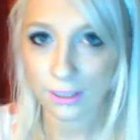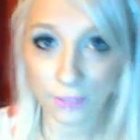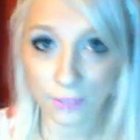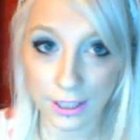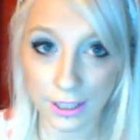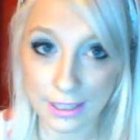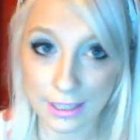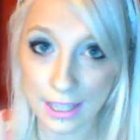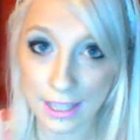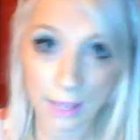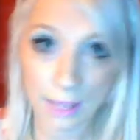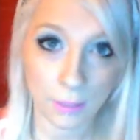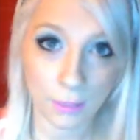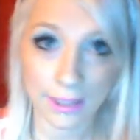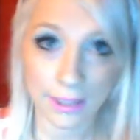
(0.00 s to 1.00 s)
and everything and
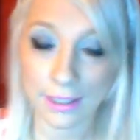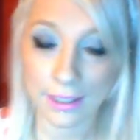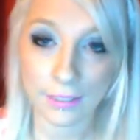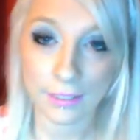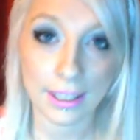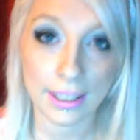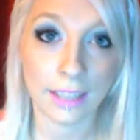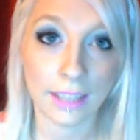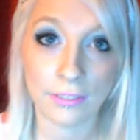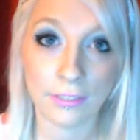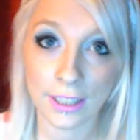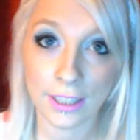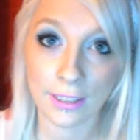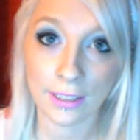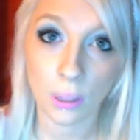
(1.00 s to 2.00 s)
figure out what time it
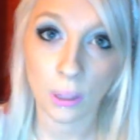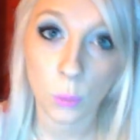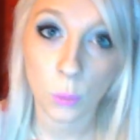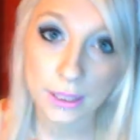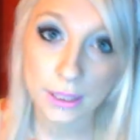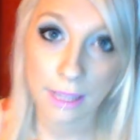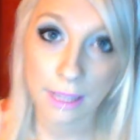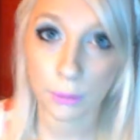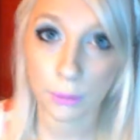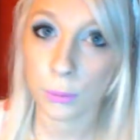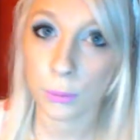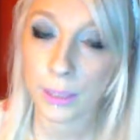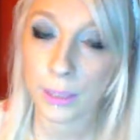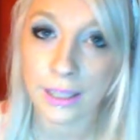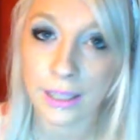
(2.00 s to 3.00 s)
will be where you
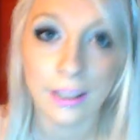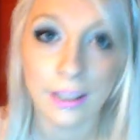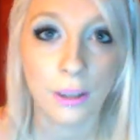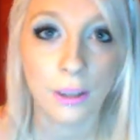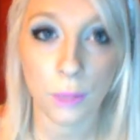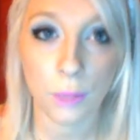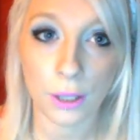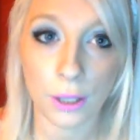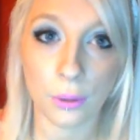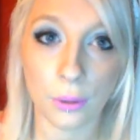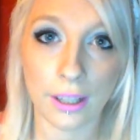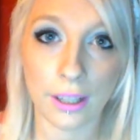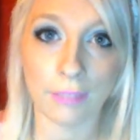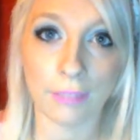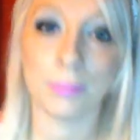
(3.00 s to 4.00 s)
live. But it's
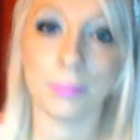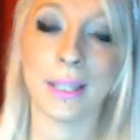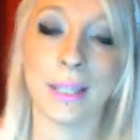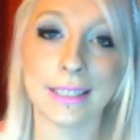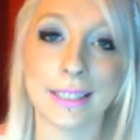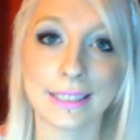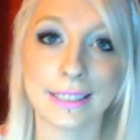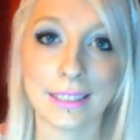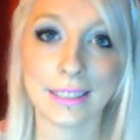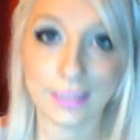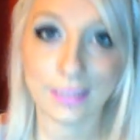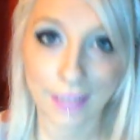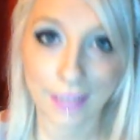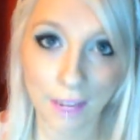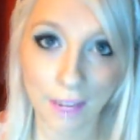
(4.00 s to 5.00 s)
every
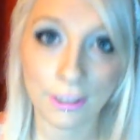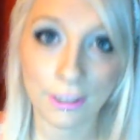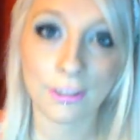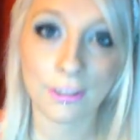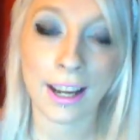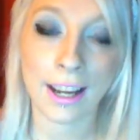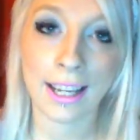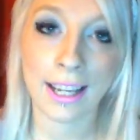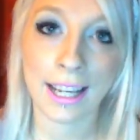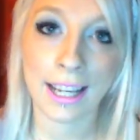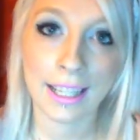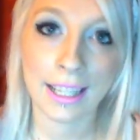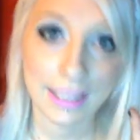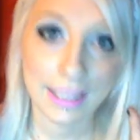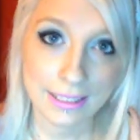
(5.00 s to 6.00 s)
Friday, 10 p.m.
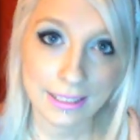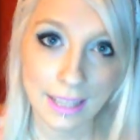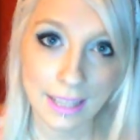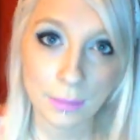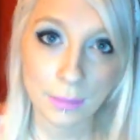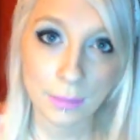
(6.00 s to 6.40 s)
EST